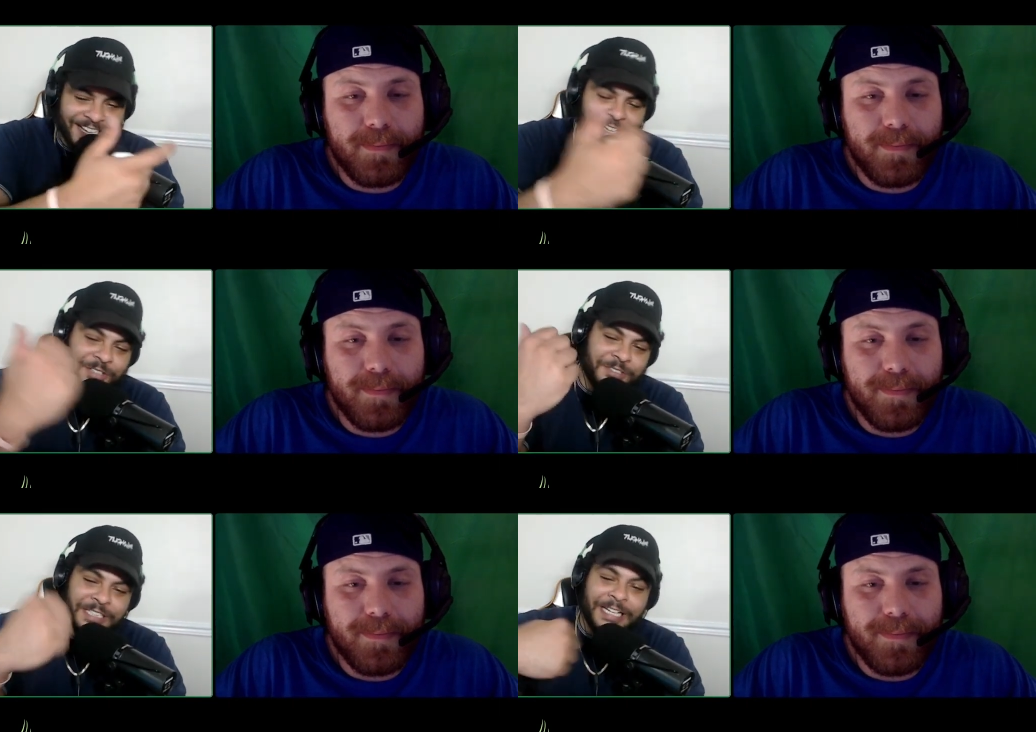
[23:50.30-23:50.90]

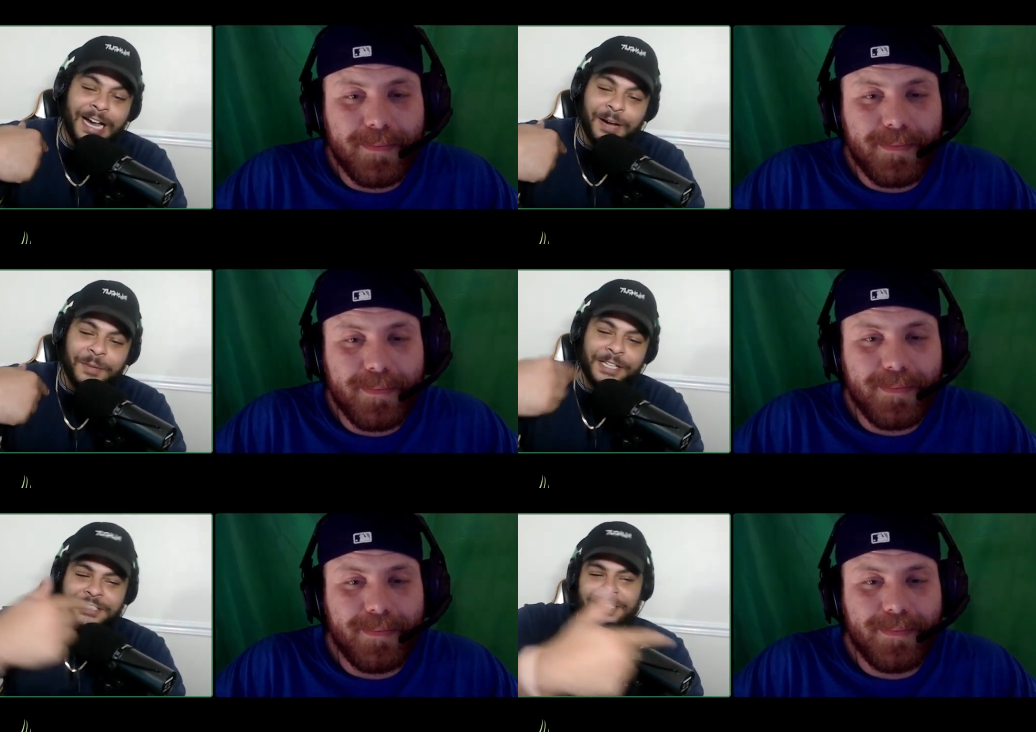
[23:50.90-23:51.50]
Speaker 1: oh, wait. I'm
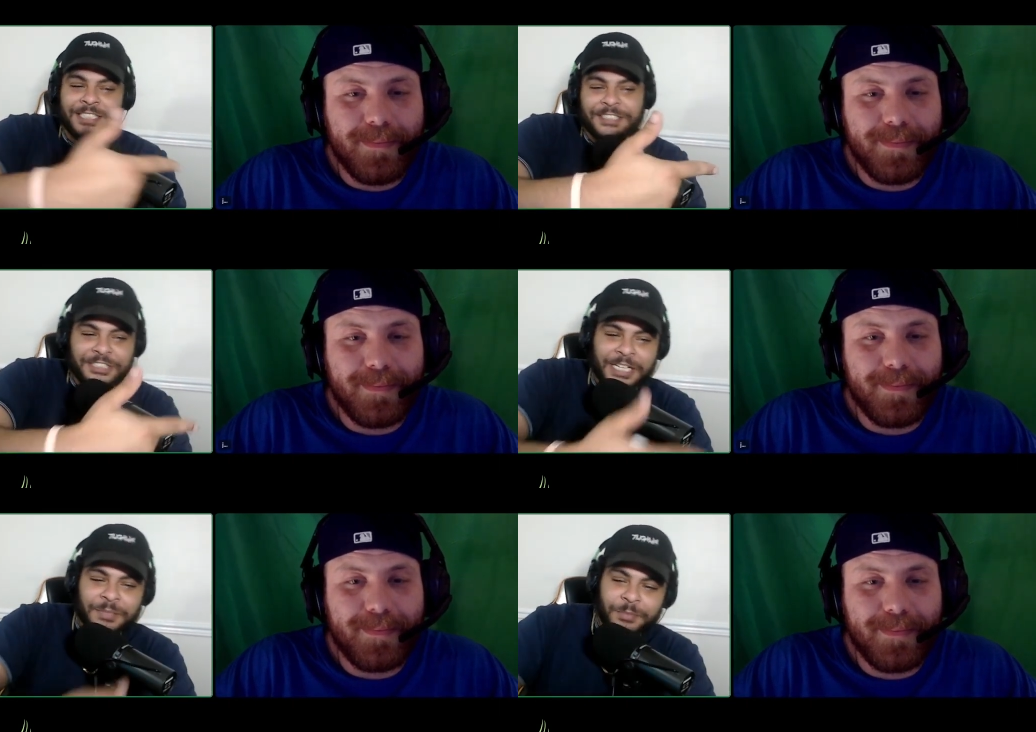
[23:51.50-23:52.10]
AD
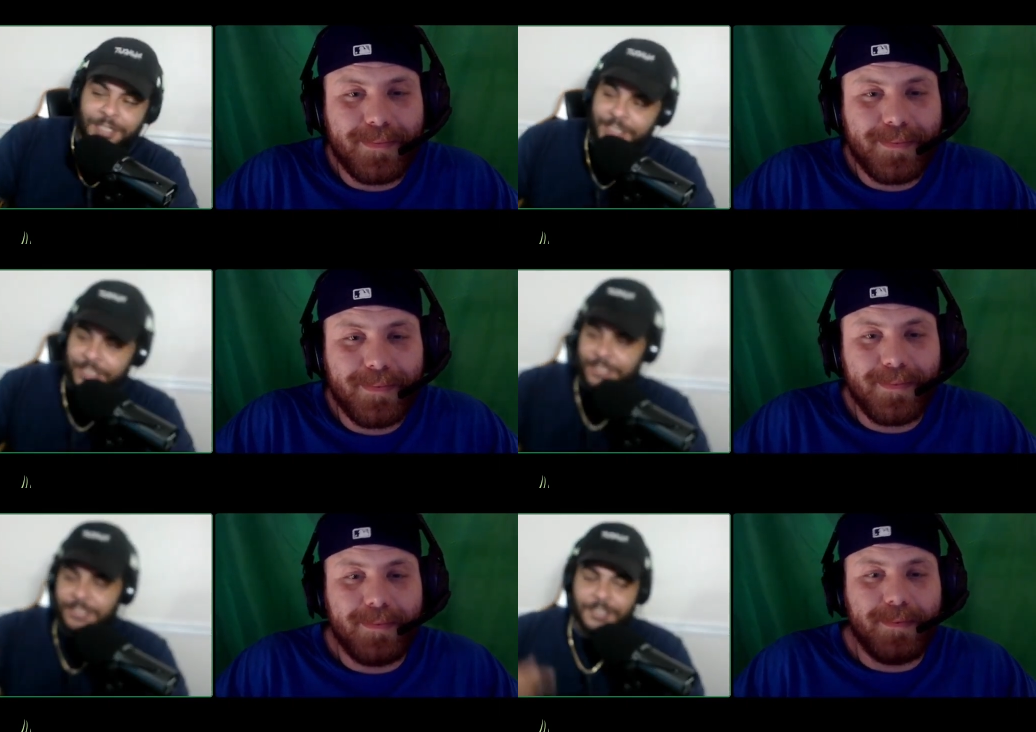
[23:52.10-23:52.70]
J
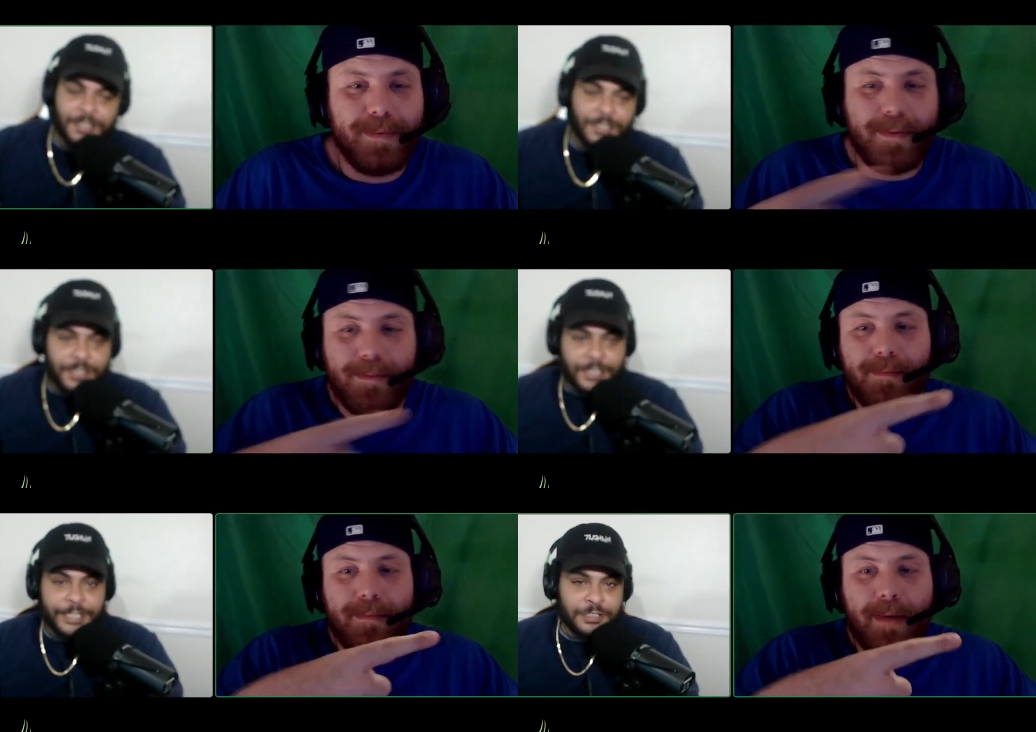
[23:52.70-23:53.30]
Birdie.
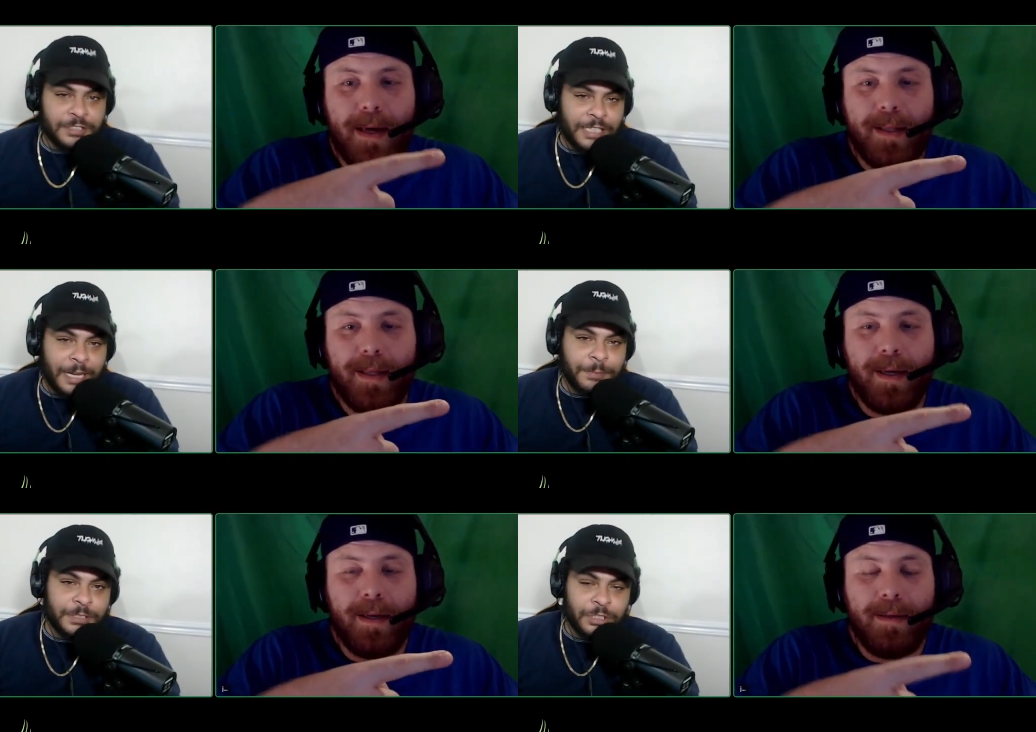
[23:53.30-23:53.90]
Heels AD.
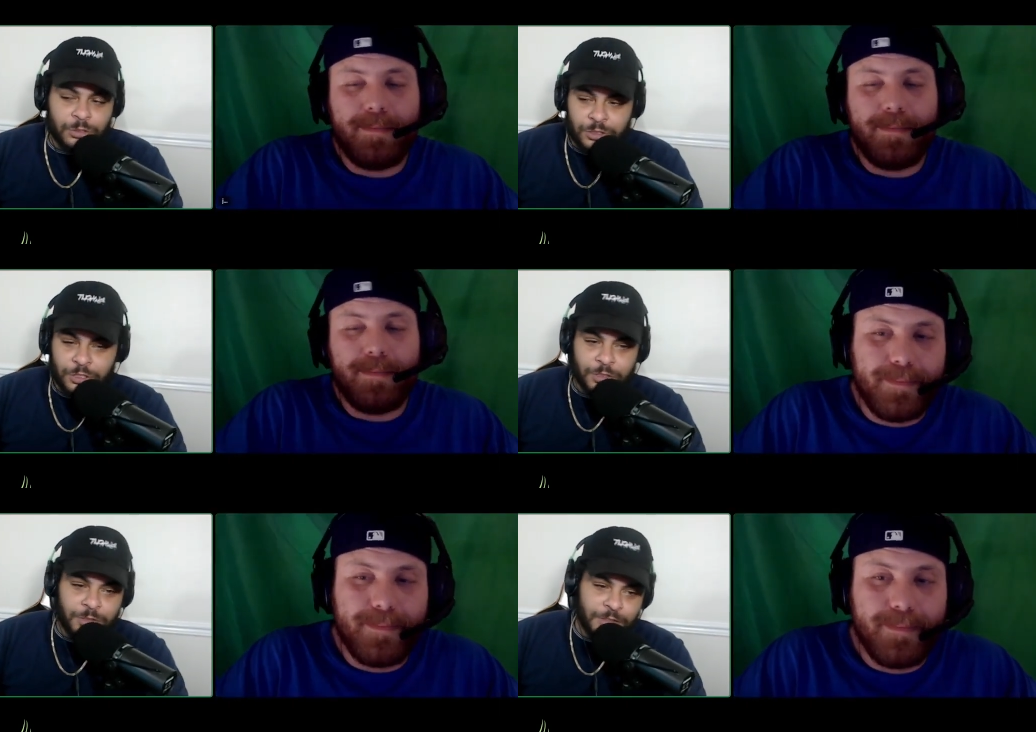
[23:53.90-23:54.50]
episode
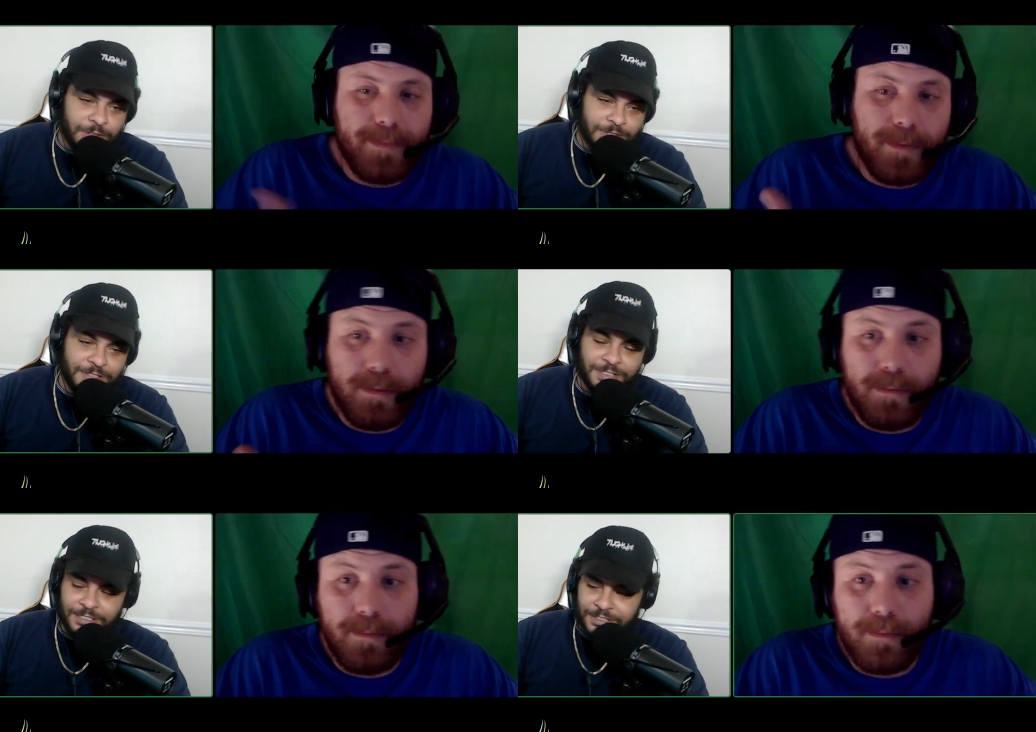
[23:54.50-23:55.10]
two,
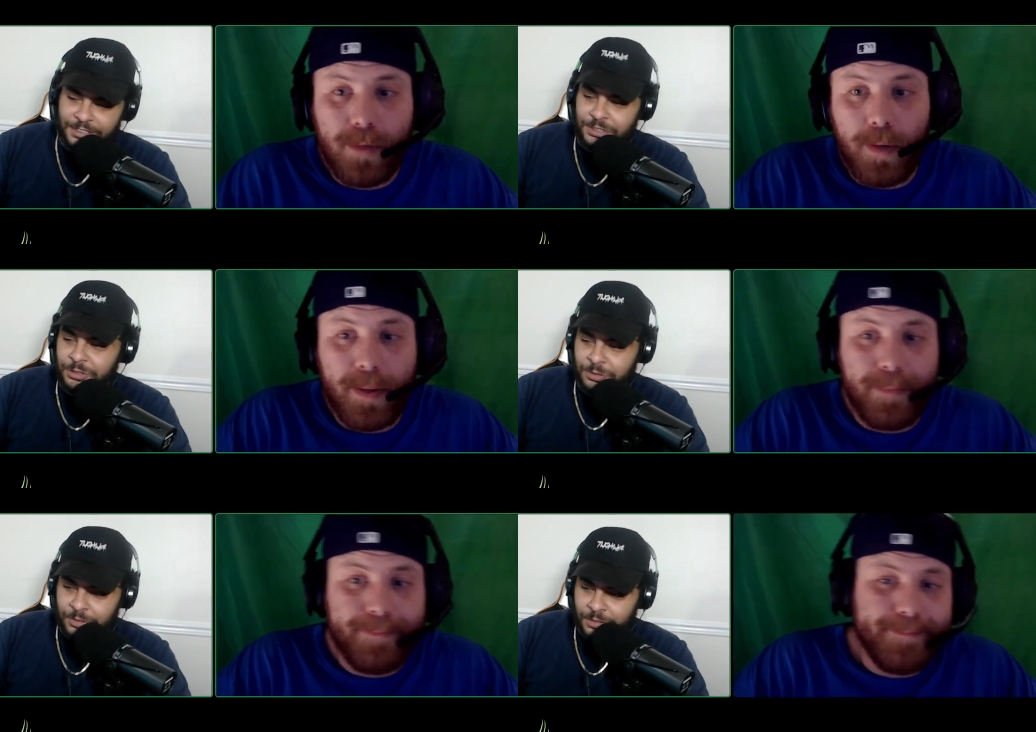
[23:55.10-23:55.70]
season
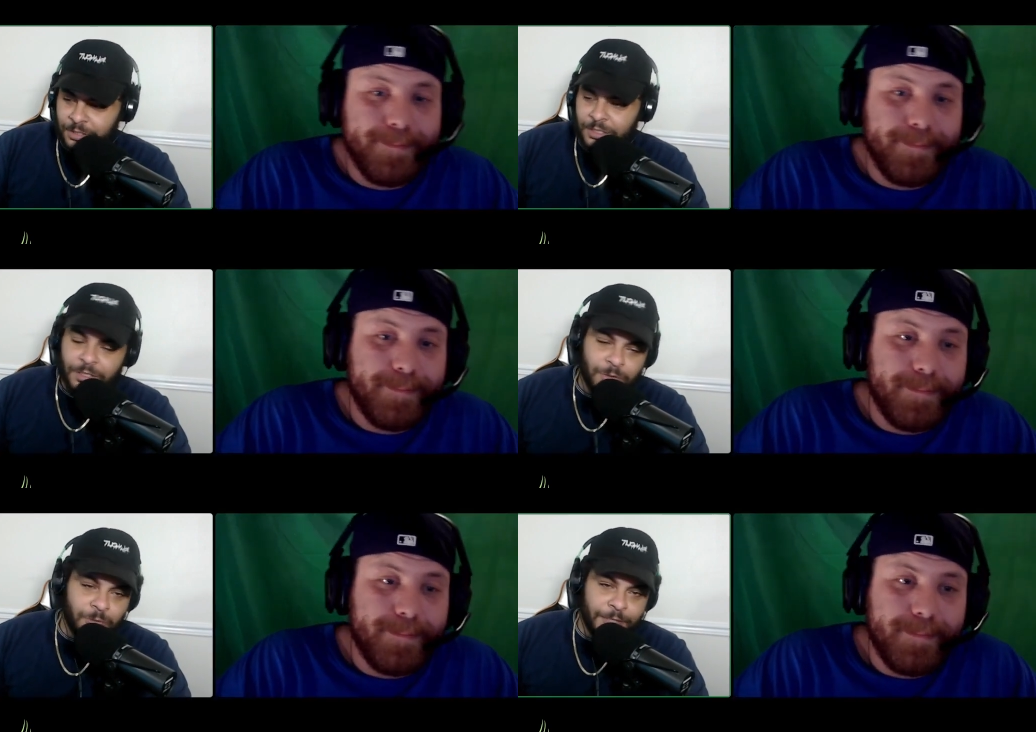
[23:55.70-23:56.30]
two.
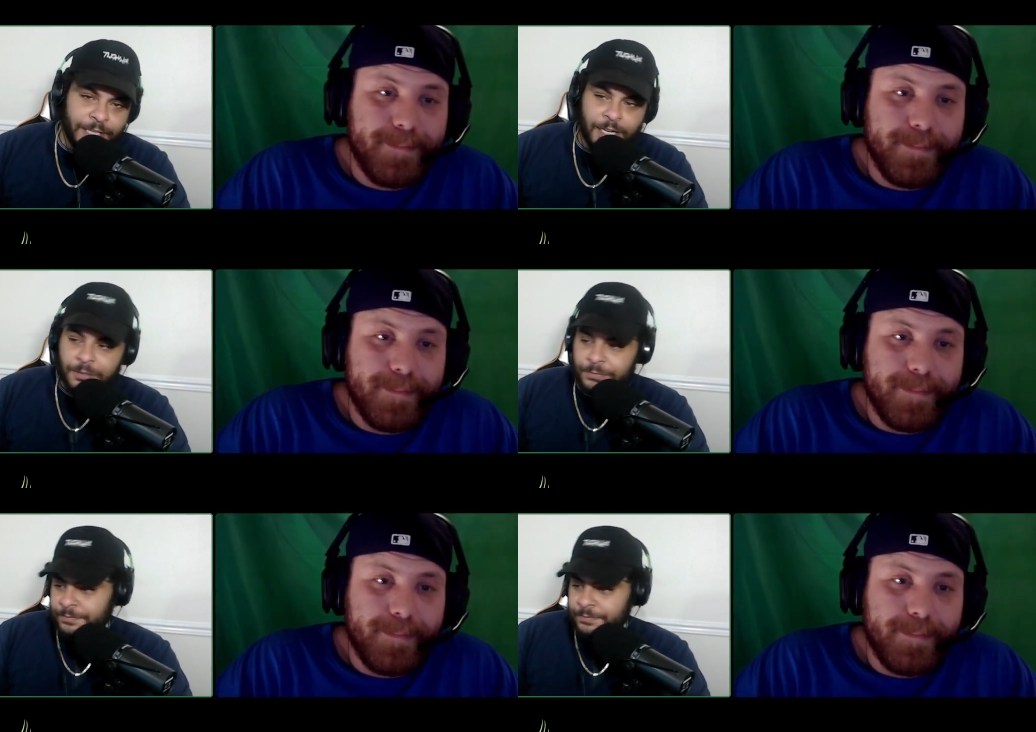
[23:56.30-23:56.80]
We out.